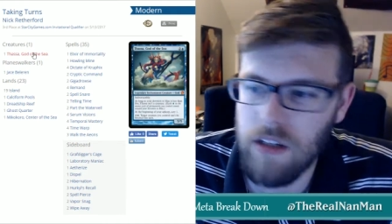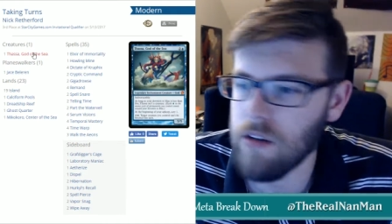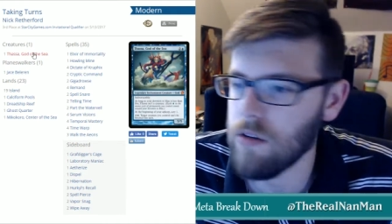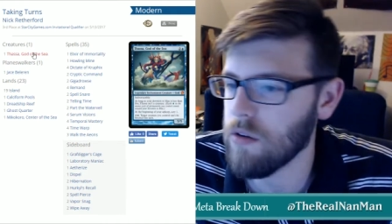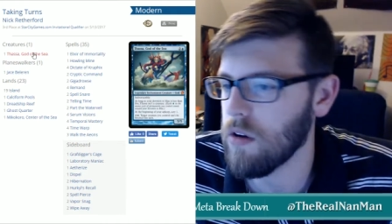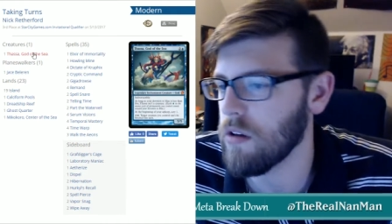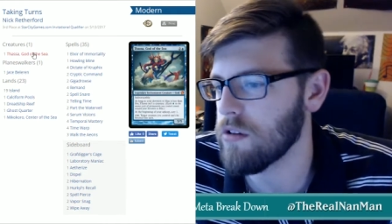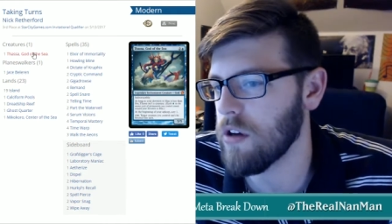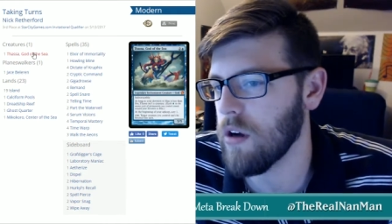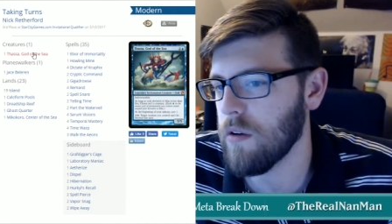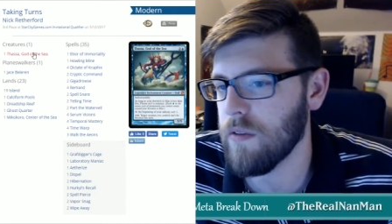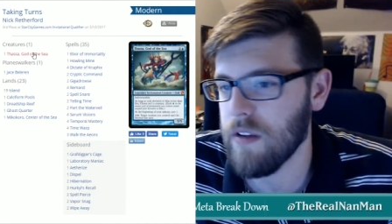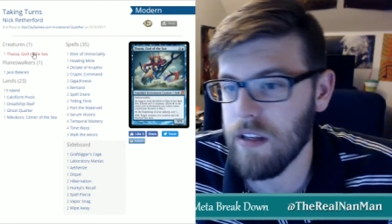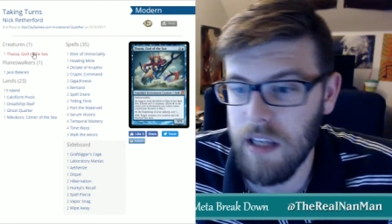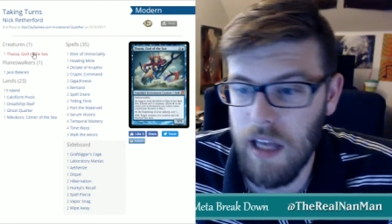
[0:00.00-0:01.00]
You can also go
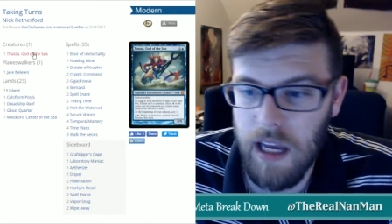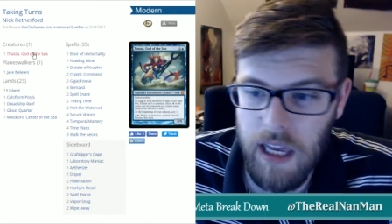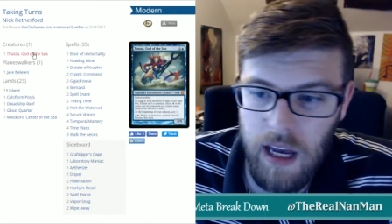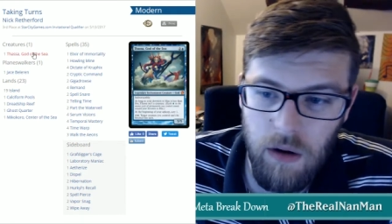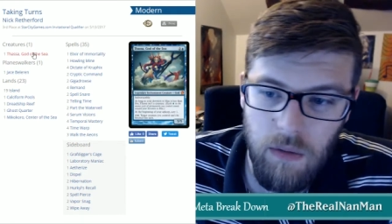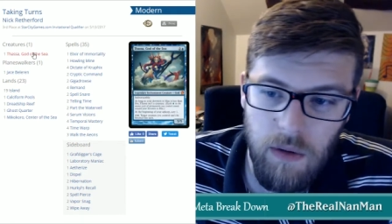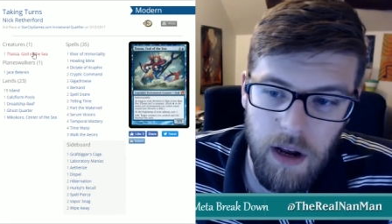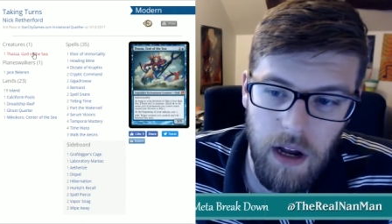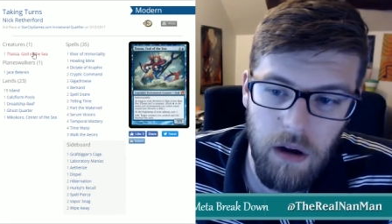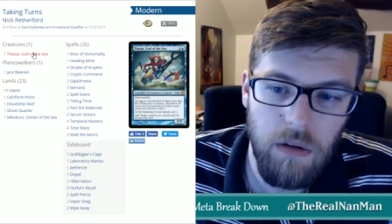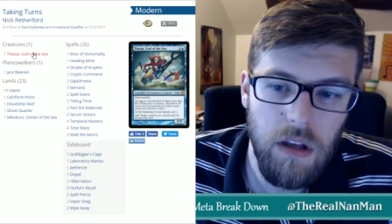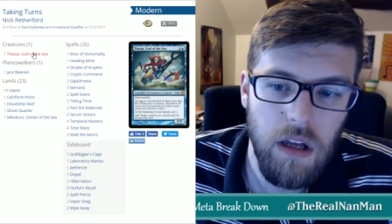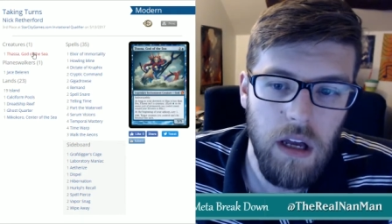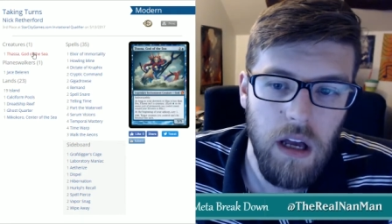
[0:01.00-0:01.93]
for the deck out route